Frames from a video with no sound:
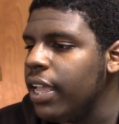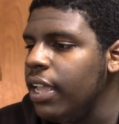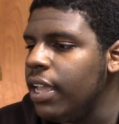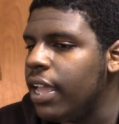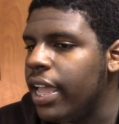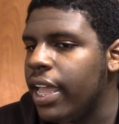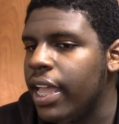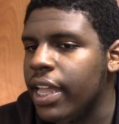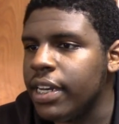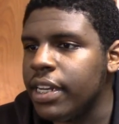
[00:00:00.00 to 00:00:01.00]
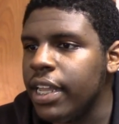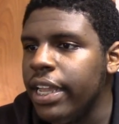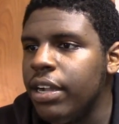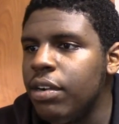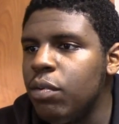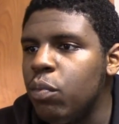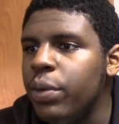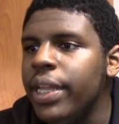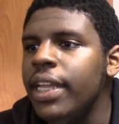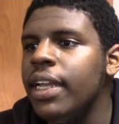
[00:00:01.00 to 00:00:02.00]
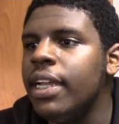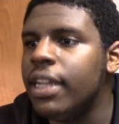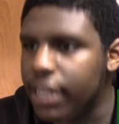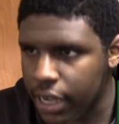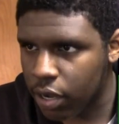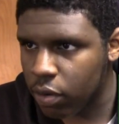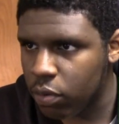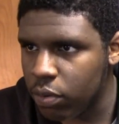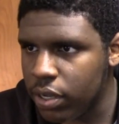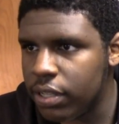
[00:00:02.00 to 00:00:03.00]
Okay, and here we go.